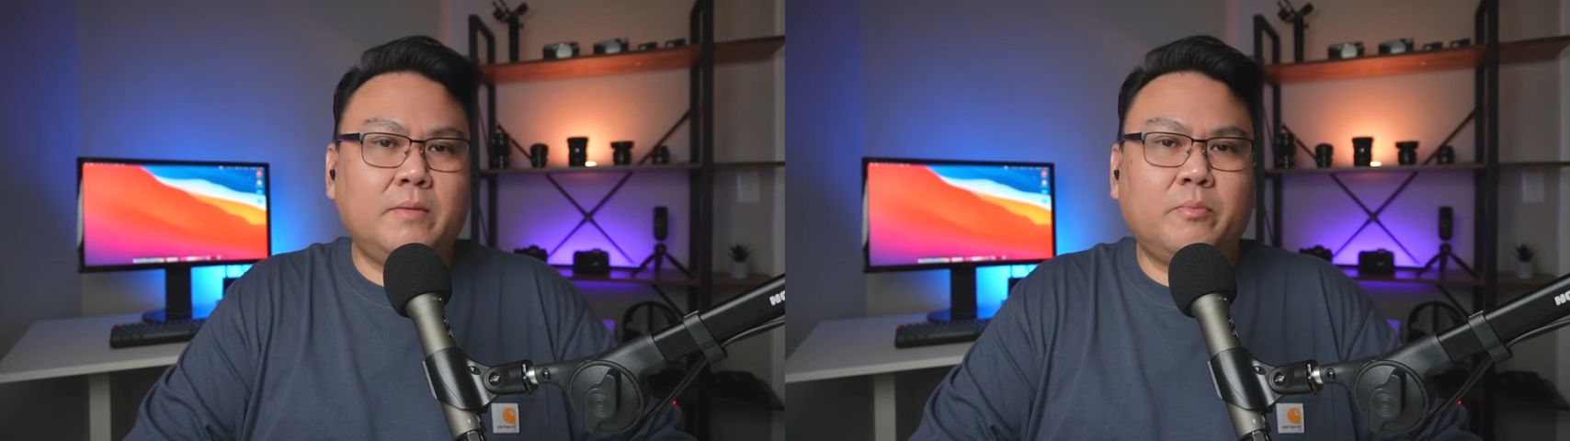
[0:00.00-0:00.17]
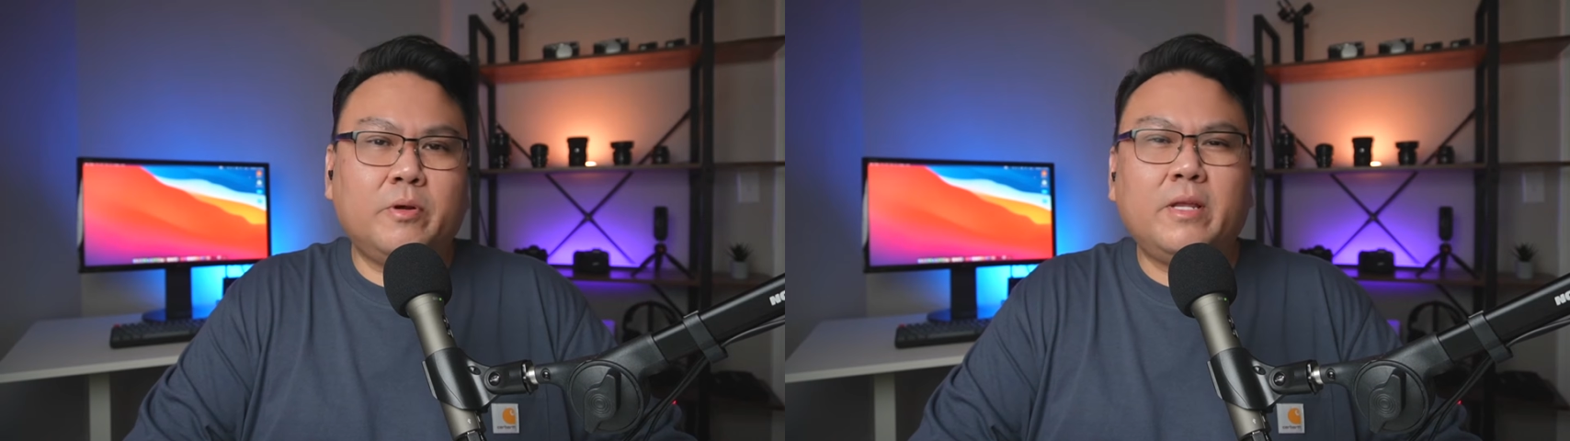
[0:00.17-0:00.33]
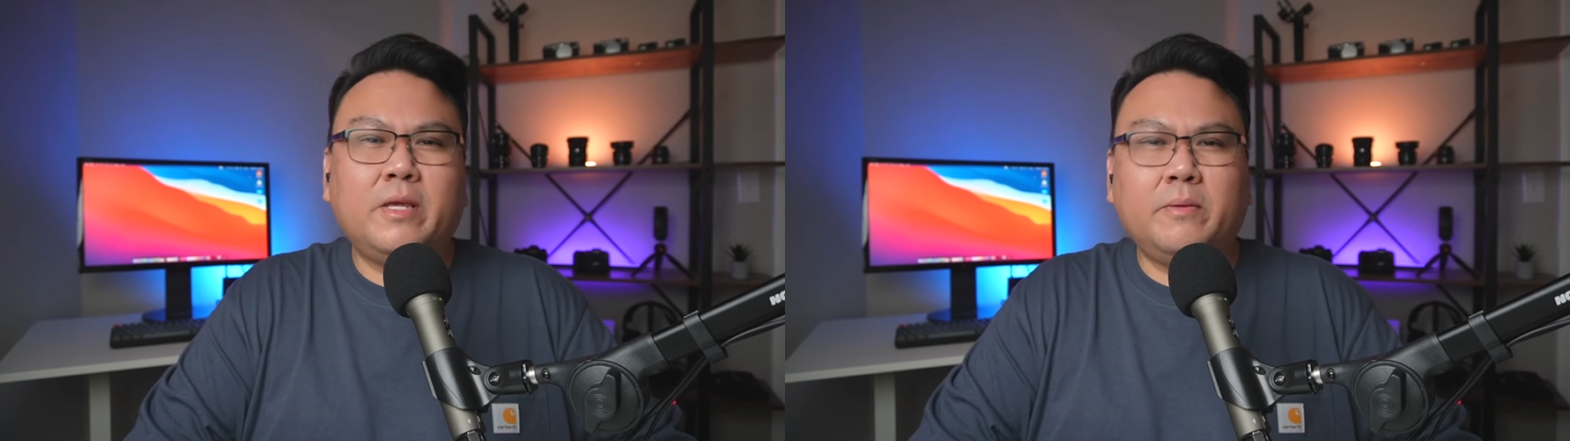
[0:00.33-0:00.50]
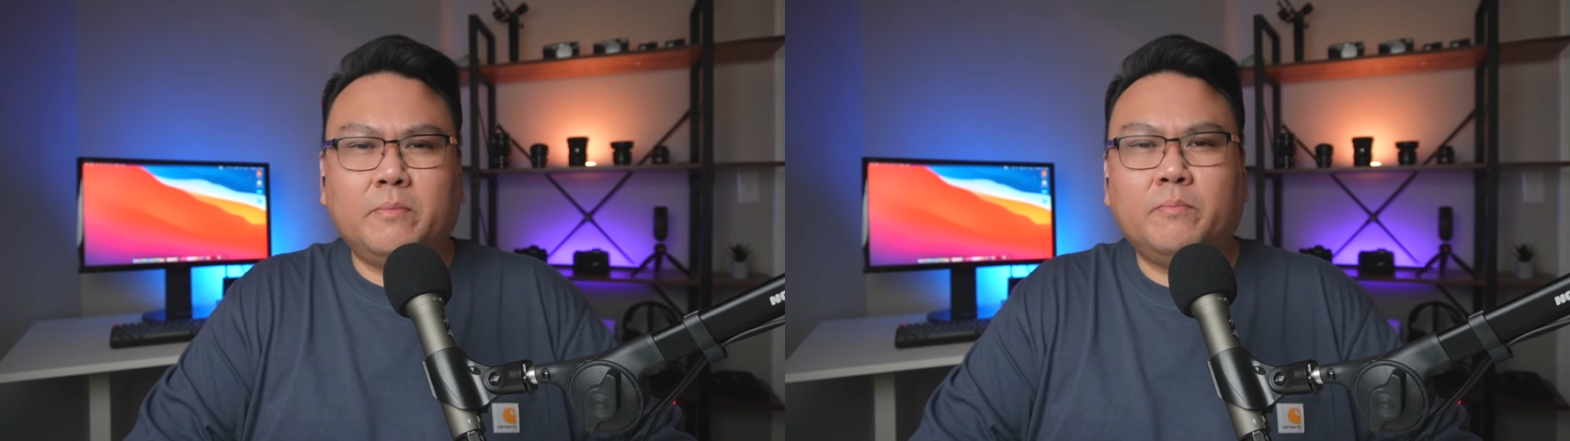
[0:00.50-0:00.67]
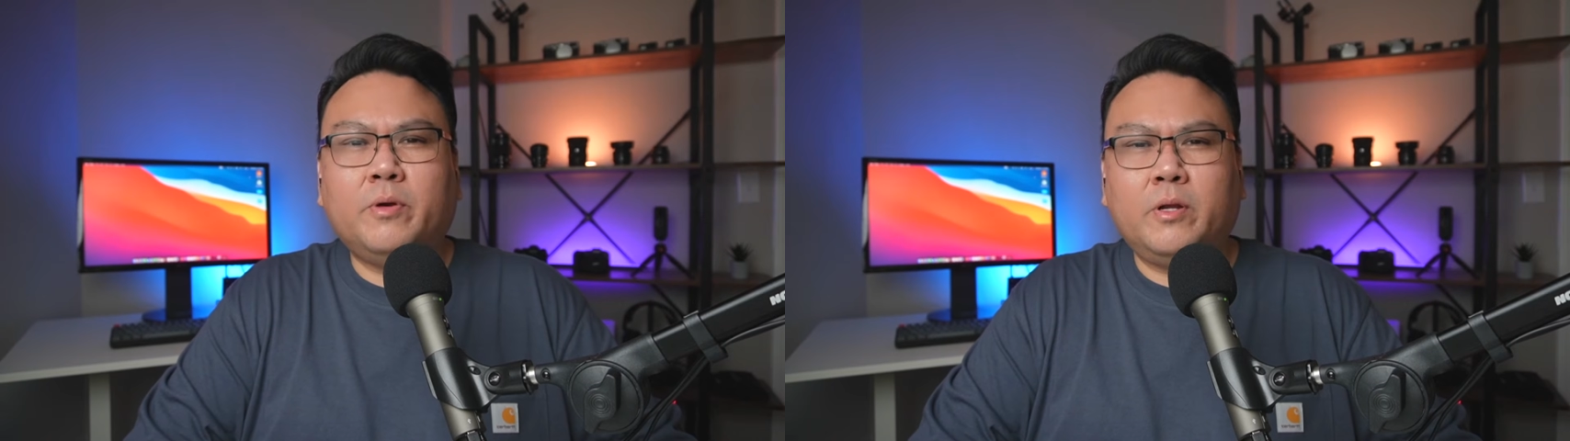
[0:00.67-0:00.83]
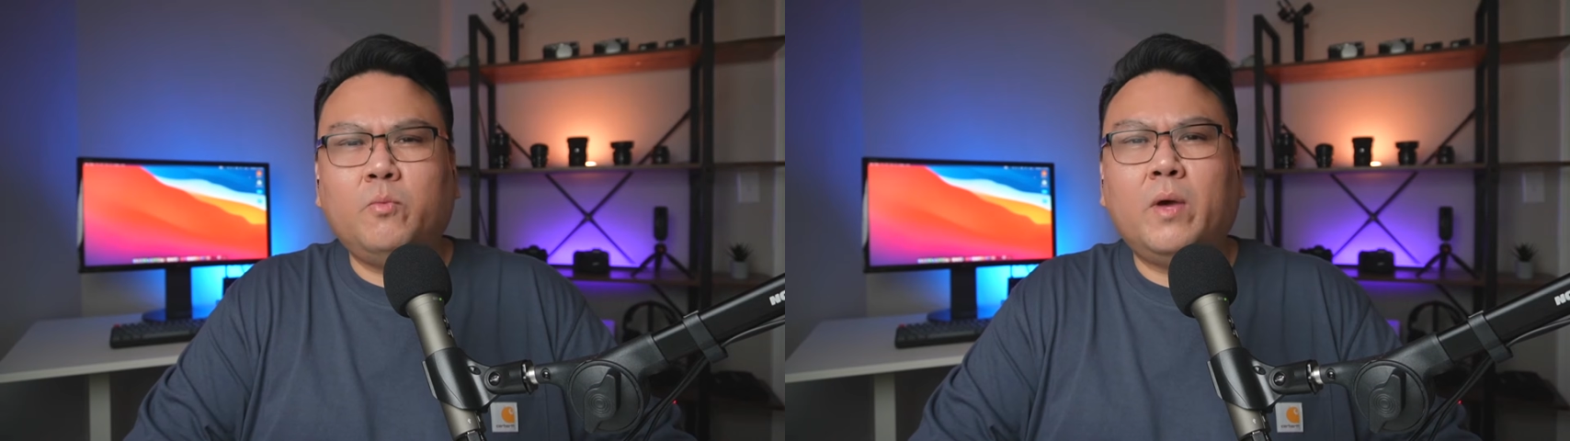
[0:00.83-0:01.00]
Pretty
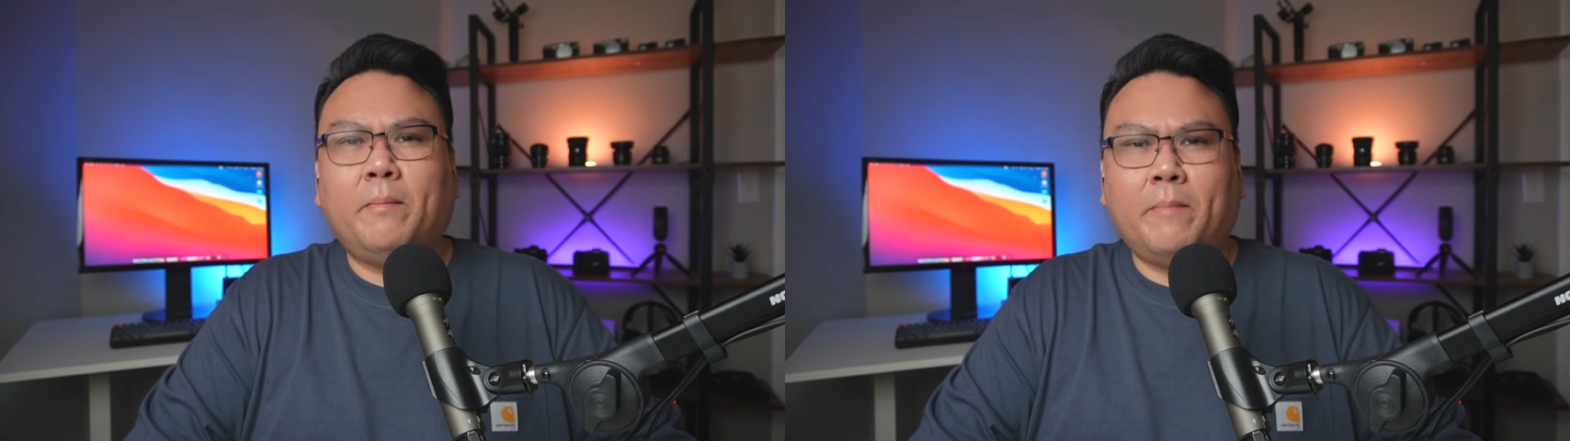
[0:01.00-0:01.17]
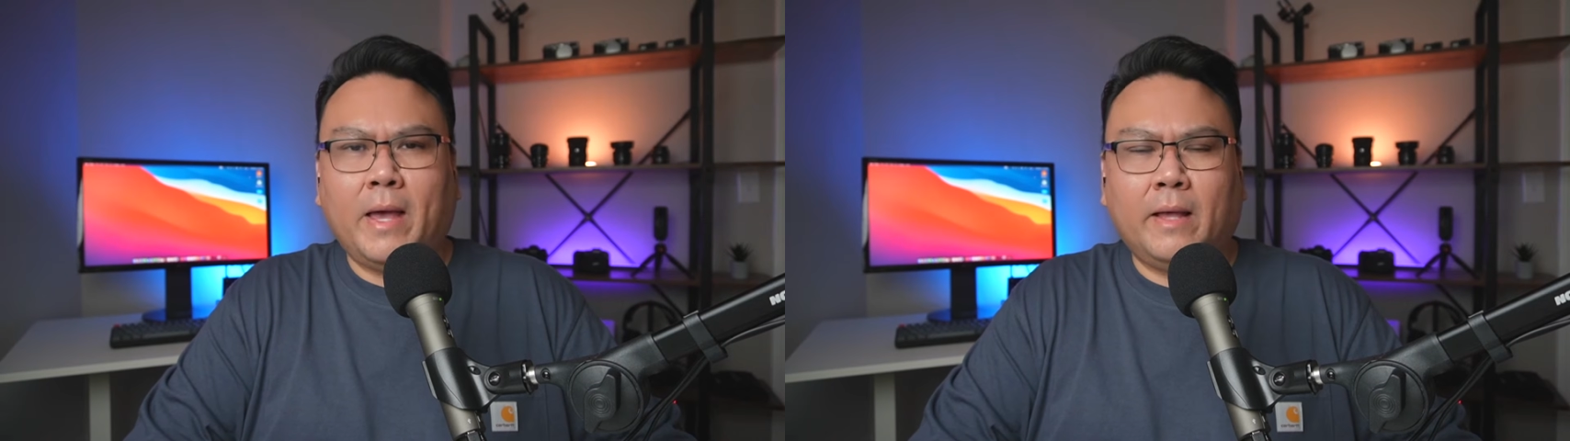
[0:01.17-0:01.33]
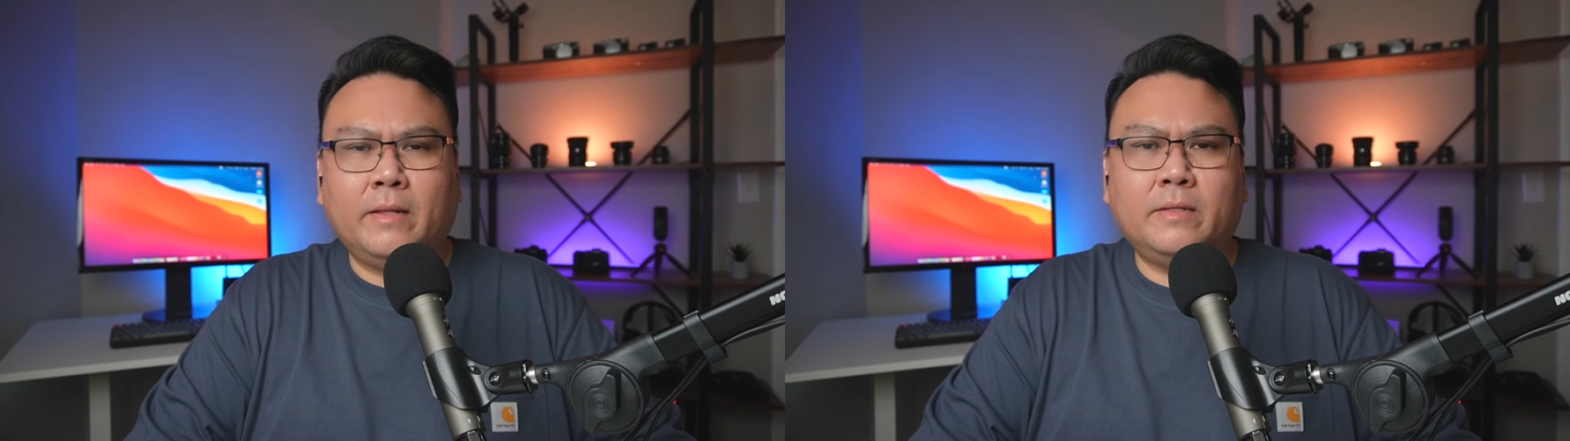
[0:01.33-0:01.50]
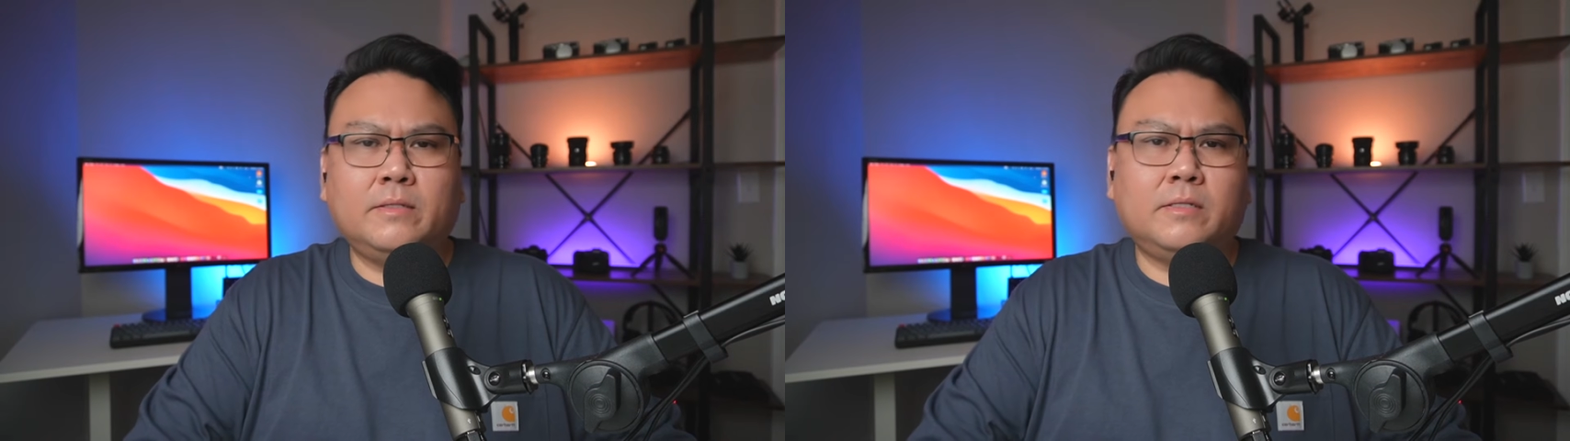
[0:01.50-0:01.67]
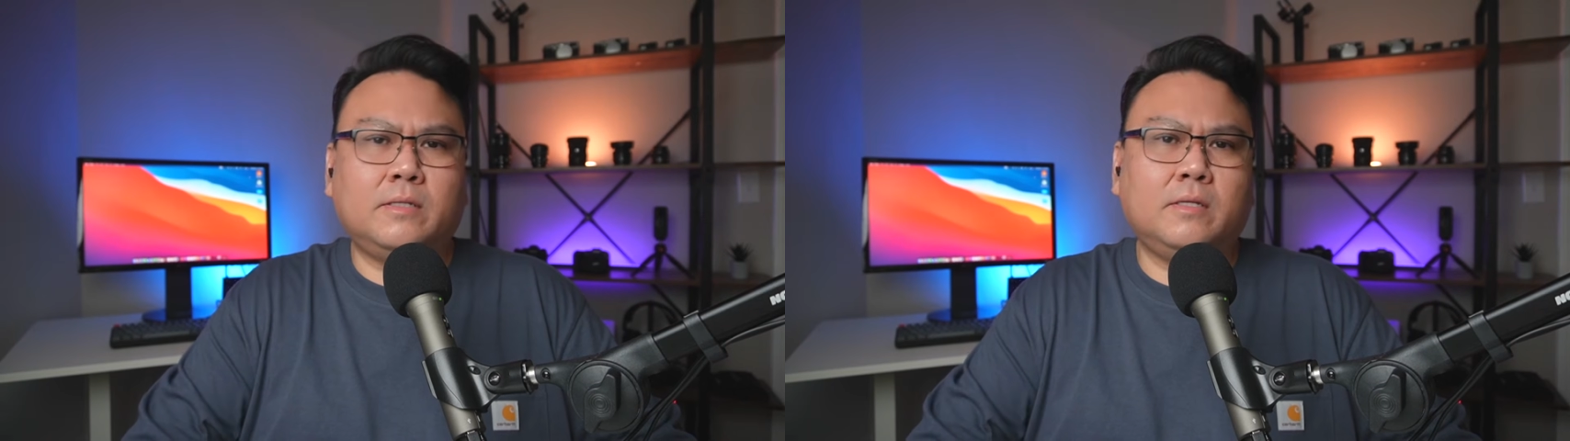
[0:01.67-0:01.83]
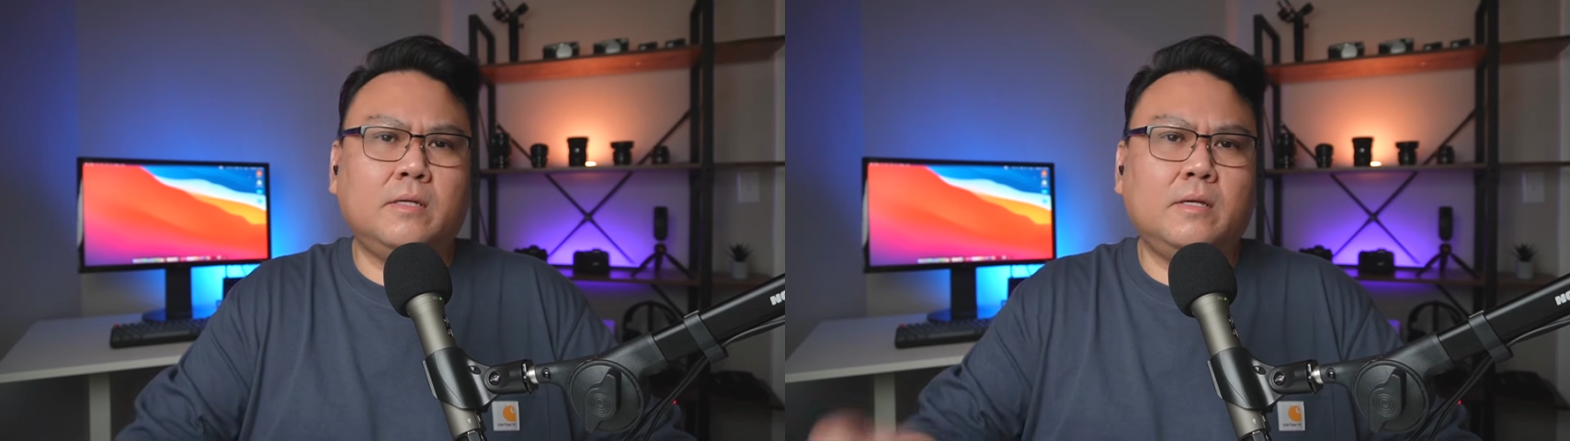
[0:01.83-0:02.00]
well balanced.